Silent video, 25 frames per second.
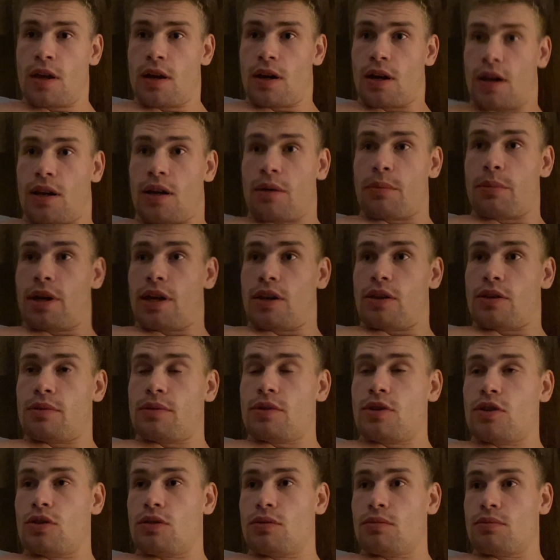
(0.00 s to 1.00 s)
And I
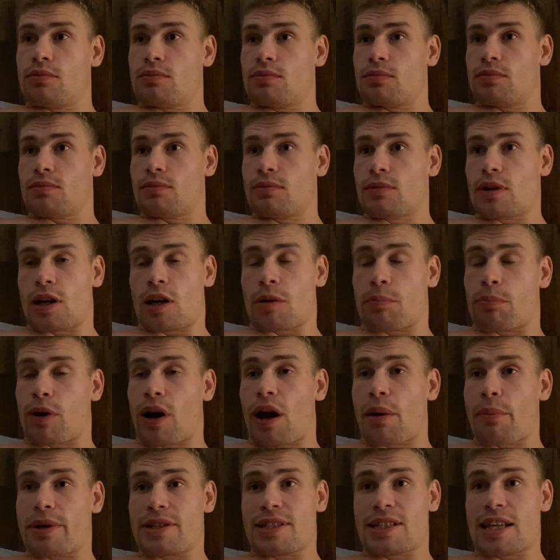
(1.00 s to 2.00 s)
mean, like a
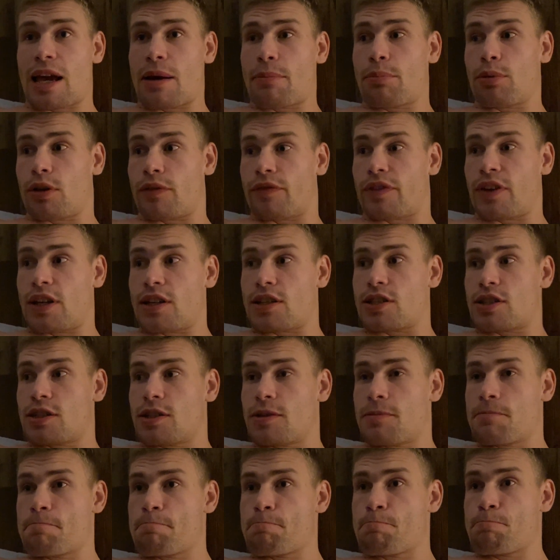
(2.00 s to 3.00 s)
prime example of this,